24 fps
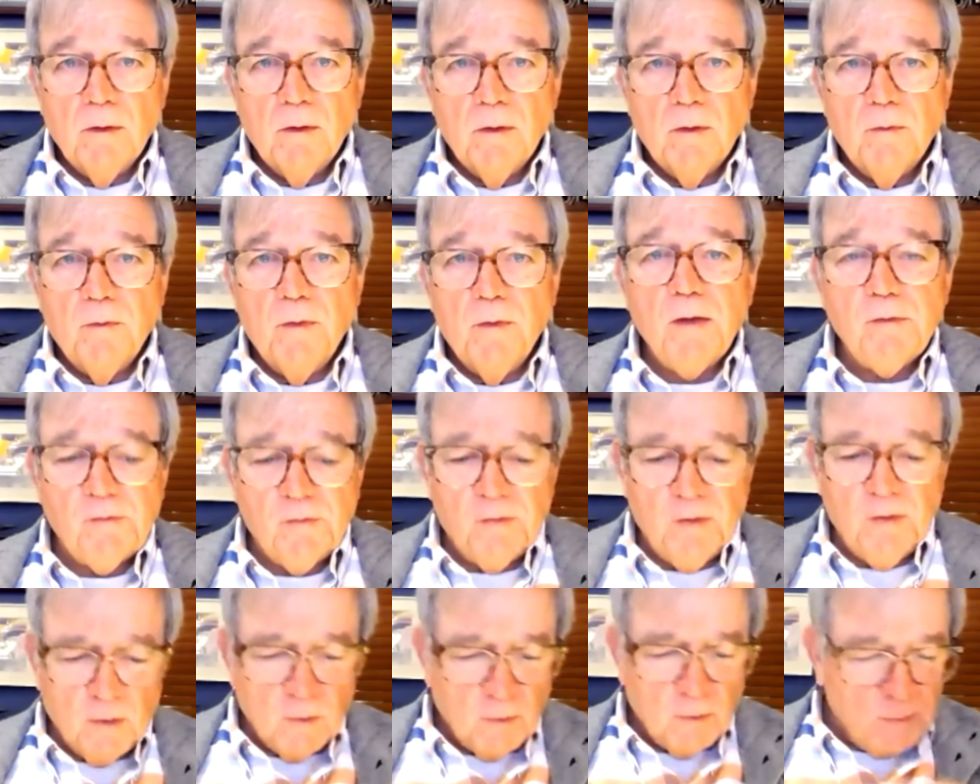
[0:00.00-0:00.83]
This
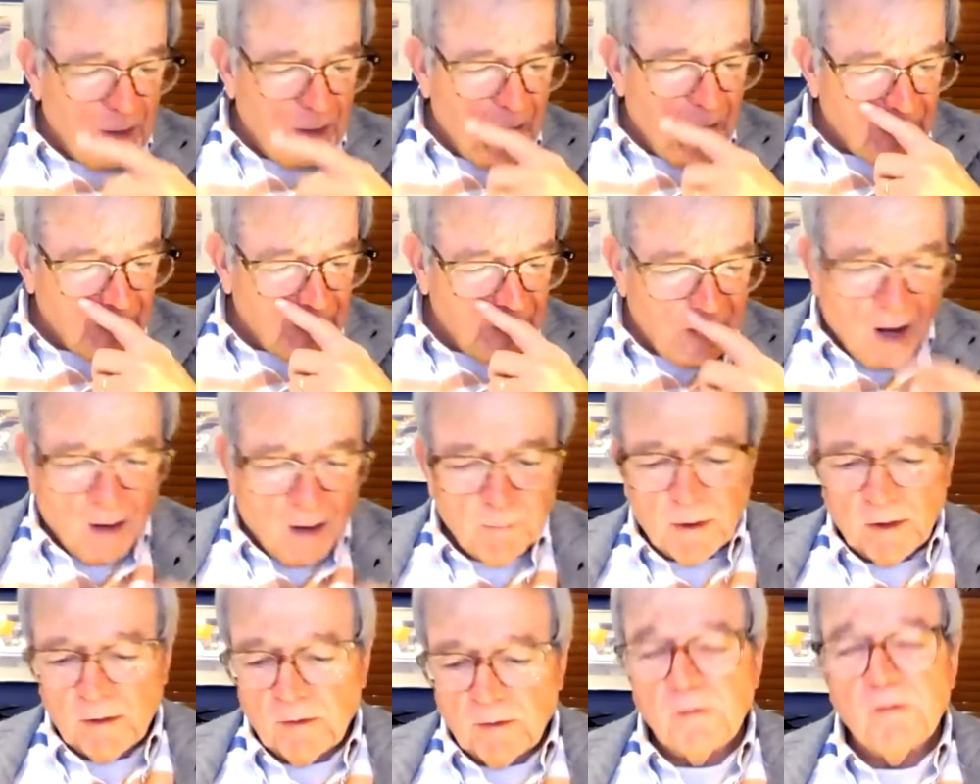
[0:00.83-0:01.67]
year, the
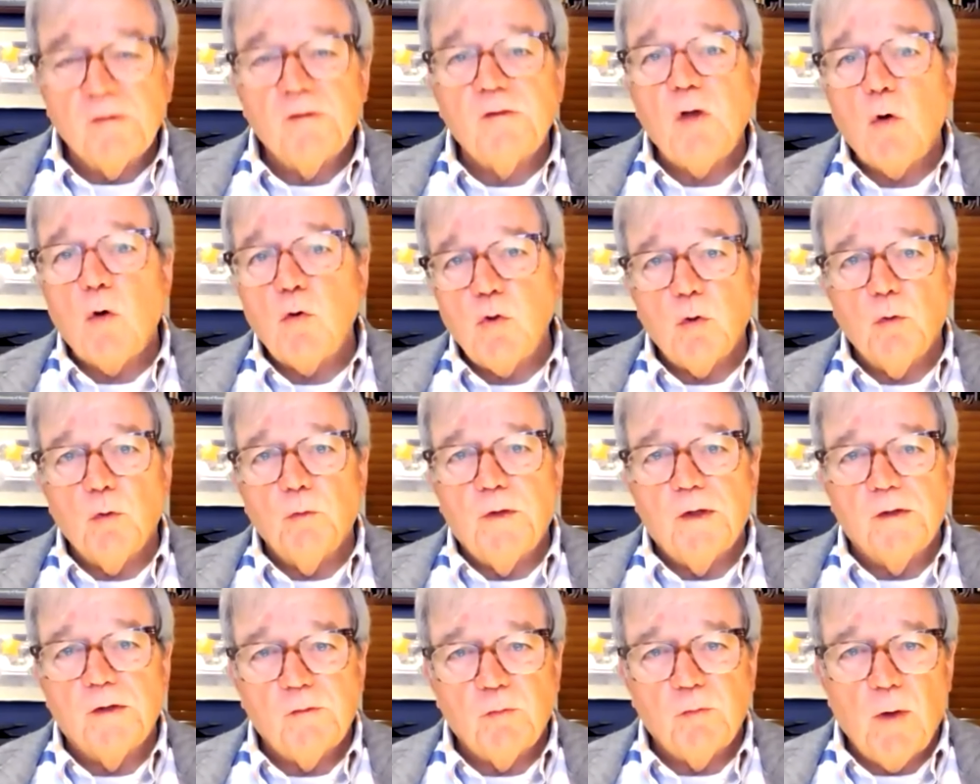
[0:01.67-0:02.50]
economic and social
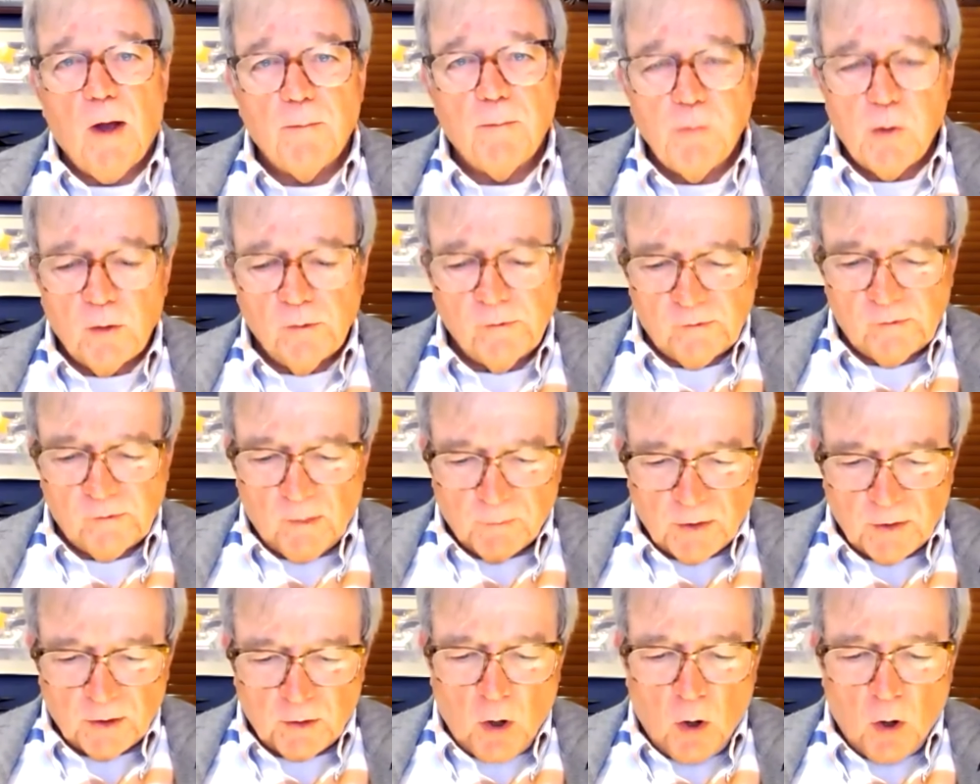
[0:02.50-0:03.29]
disruptions of the